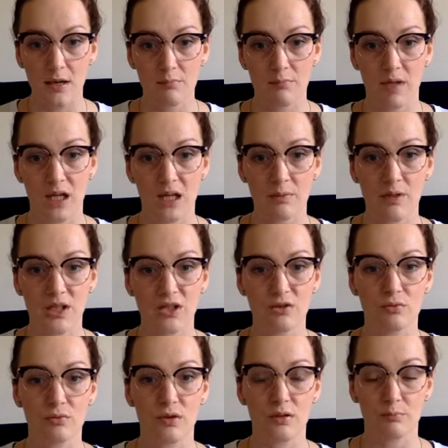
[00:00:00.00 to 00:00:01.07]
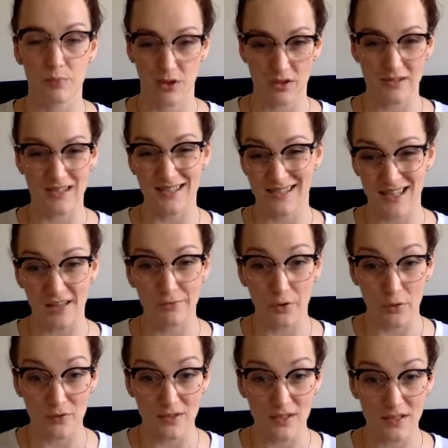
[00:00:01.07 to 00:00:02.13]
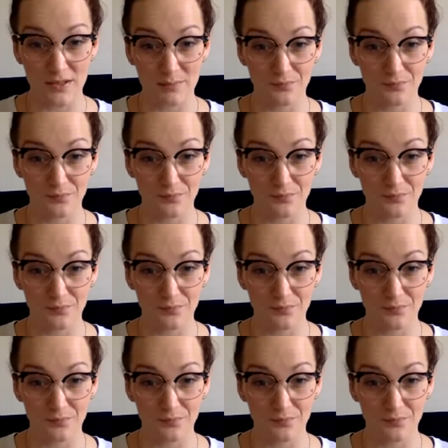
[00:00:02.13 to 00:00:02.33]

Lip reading: Maybe because it's self-hosted,